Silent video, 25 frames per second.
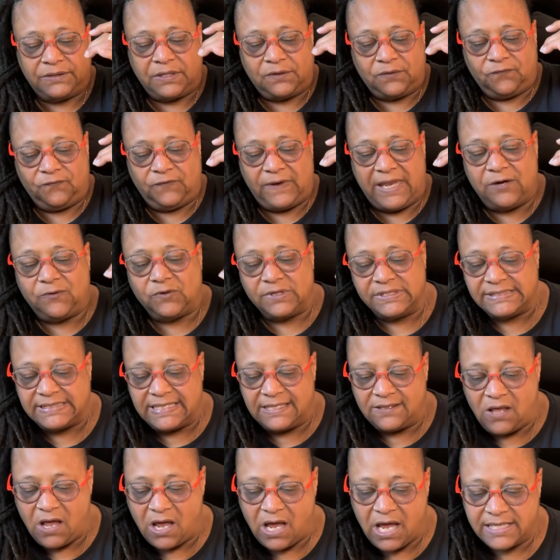There were
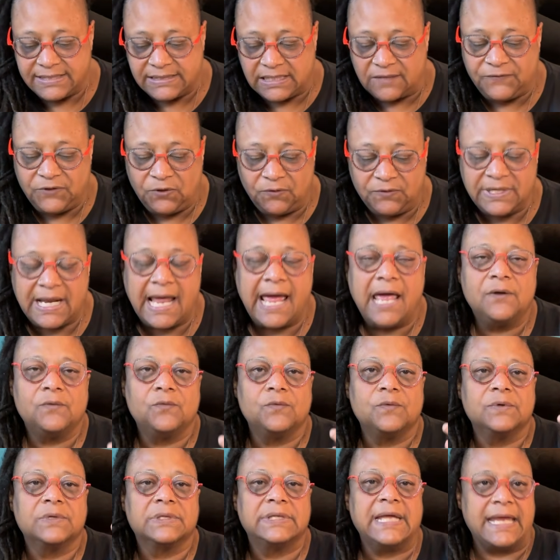vagrancy laws. If you're not
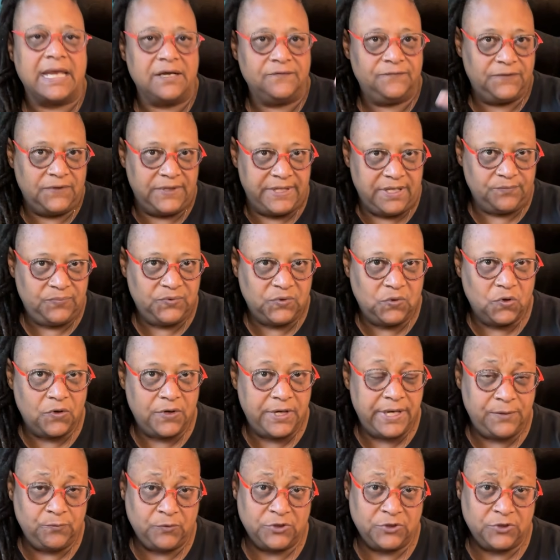gainfully employed,